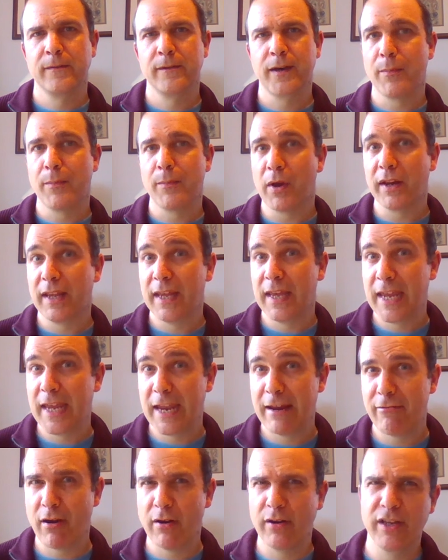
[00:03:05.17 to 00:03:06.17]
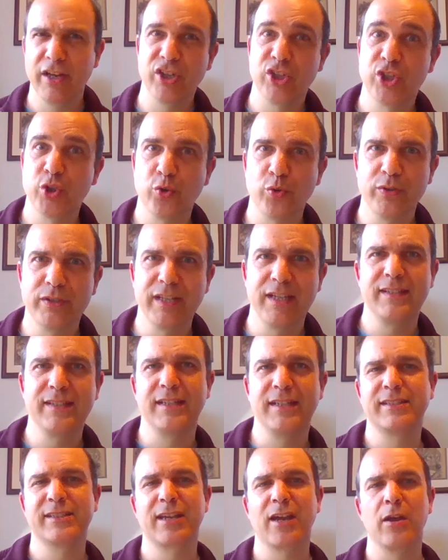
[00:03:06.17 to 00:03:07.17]
I might hear only a jaunty
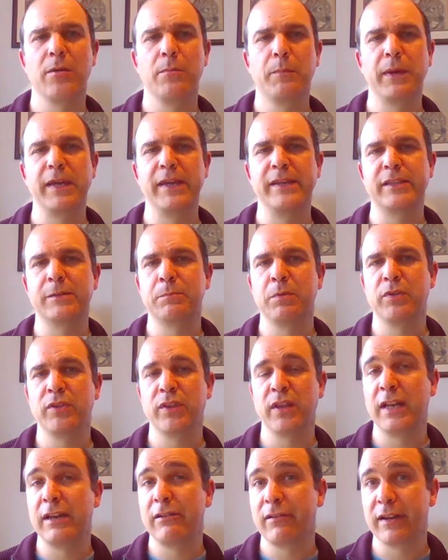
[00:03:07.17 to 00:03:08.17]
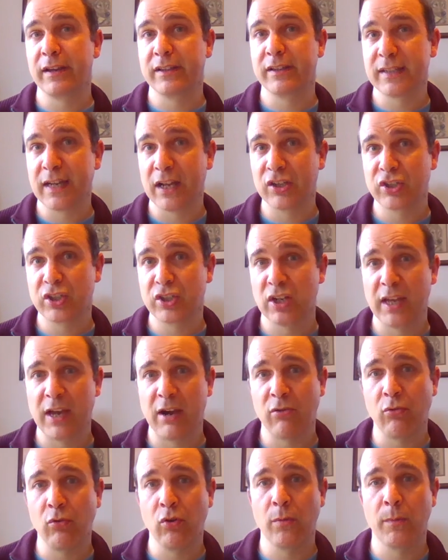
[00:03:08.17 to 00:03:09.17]
disco beat, but the lyrics actually
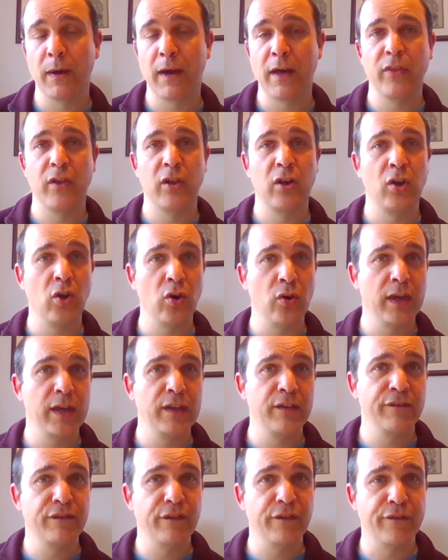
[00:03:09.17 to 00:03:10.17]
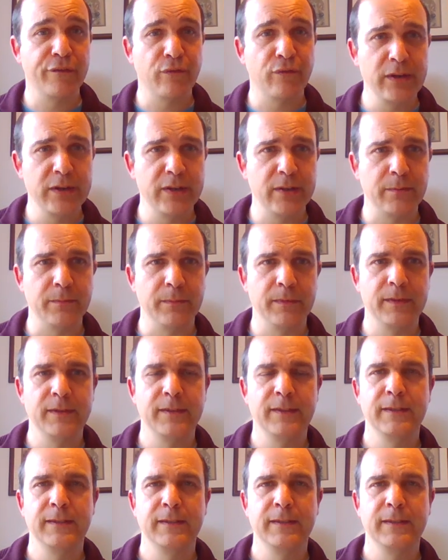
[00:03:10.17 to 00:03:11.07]
are all about the longing for freedom.